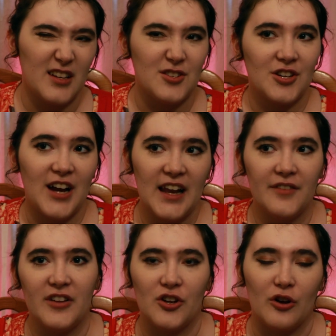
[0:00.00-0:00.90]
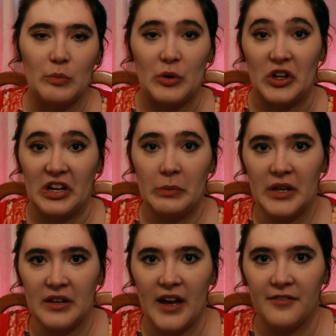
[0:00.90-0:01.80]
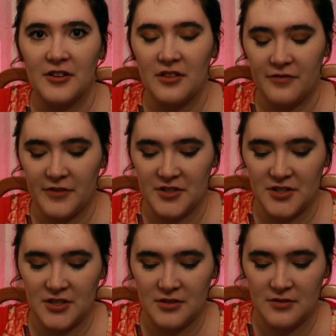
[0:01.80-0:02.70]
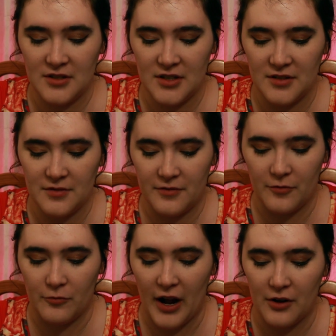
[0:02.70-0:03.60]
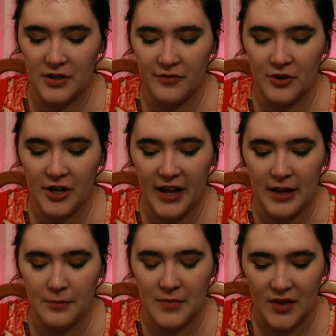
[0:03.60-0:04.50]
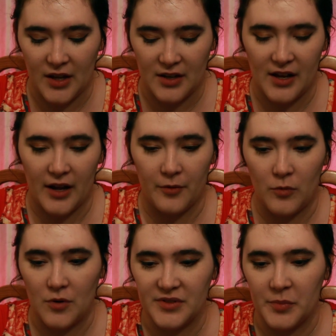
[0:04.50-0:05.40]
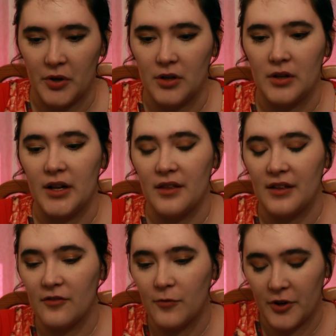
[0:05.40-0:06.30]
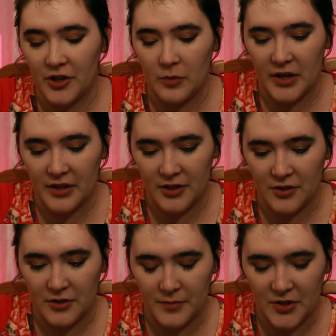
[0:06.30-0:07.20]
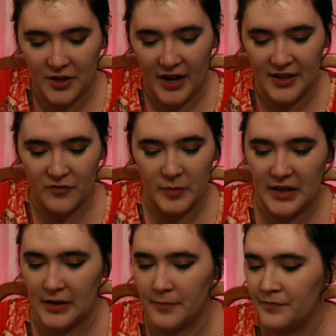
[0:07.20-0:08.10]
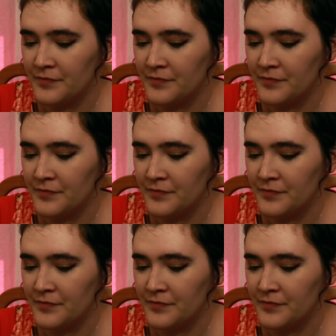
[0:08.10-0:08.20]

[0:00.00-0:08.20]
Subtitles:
because you're kind of in your own predicament after the first round of your game. And I won't spoil anything for you, but you'll kind of be